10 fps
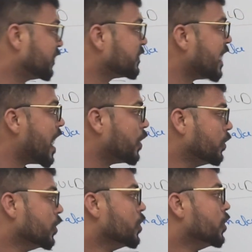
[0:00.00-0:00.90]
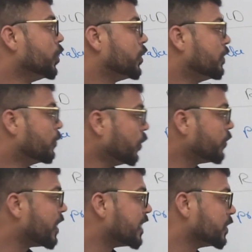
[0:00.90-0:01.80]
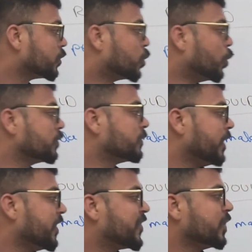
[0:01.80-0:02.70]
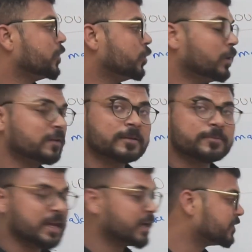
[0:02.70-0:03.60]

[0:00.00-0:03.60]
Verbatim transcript: is how would rather goes with dual subjects